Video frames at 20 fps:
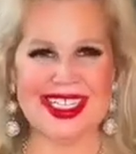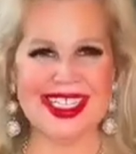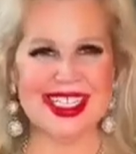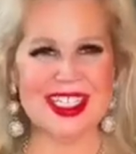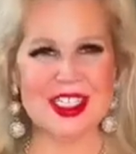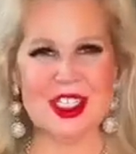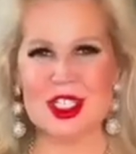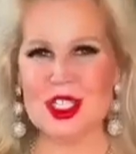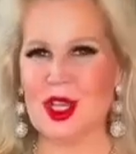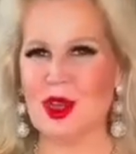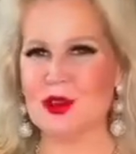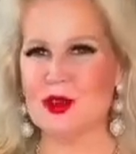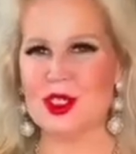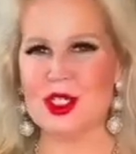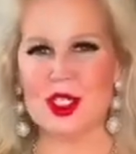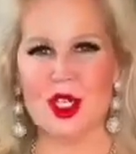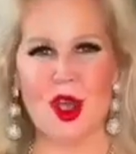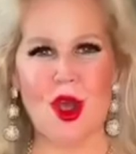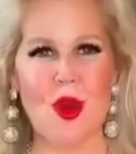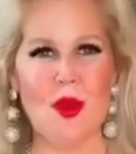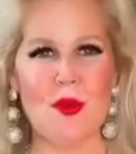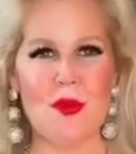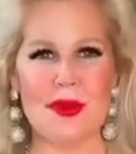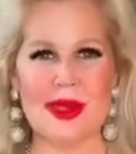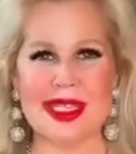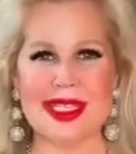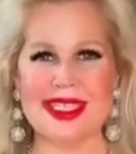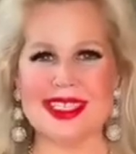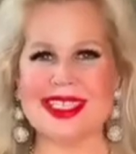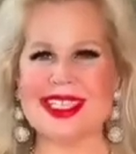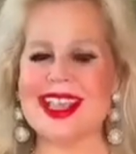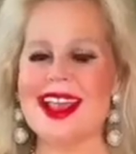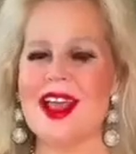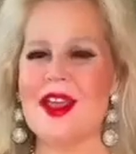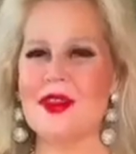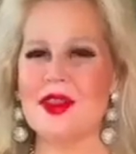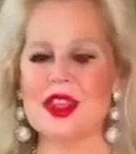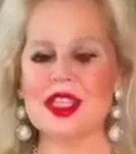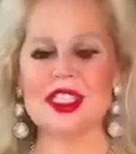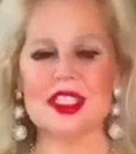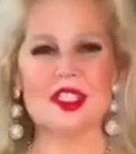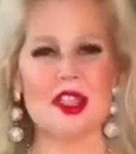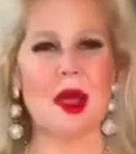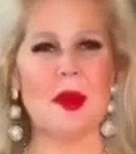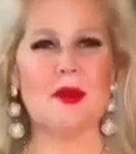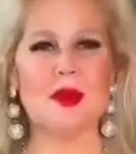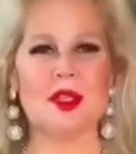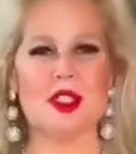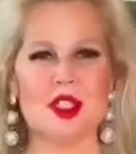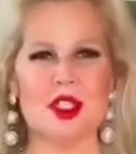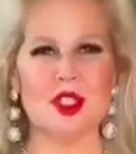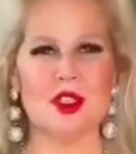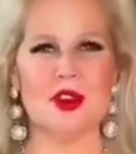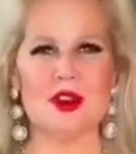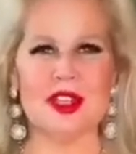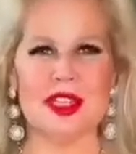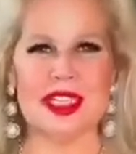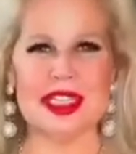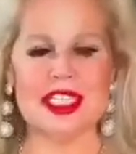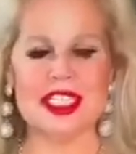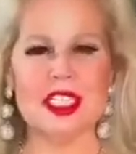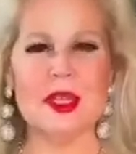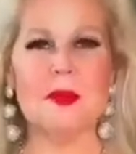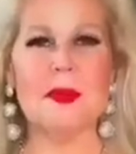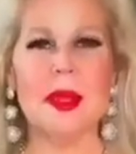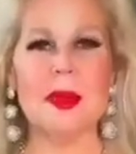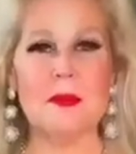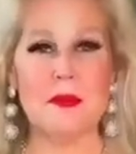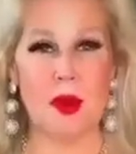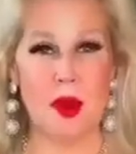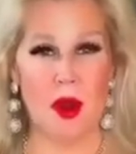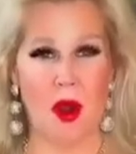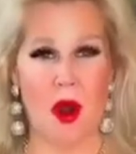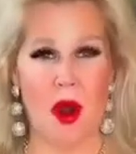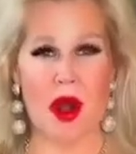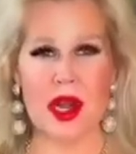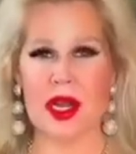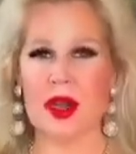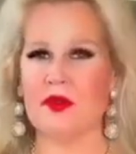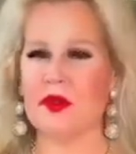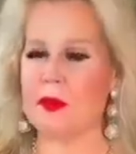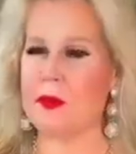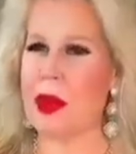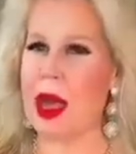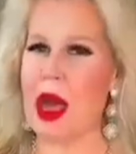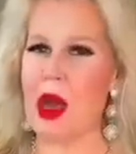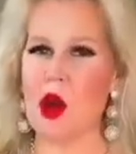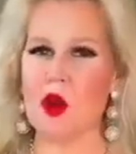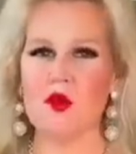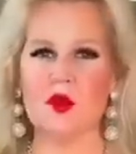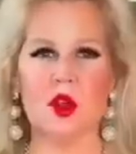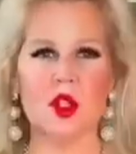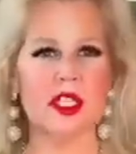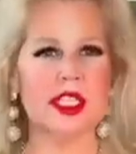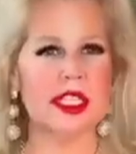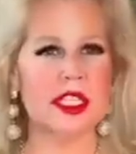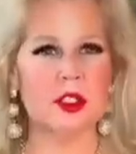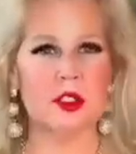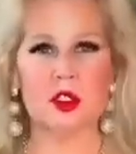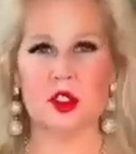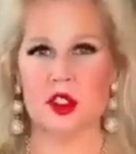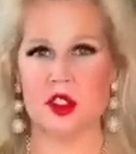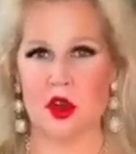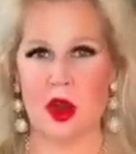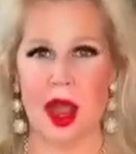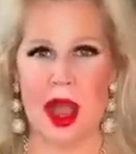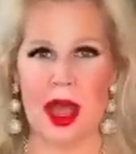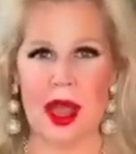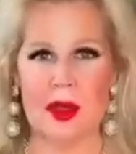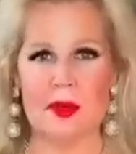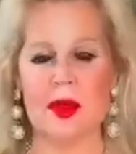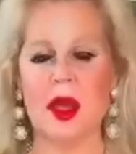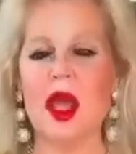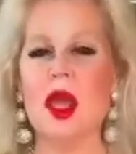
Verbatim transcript: So don't miss this opportunity to be part of a powerful eagle tribe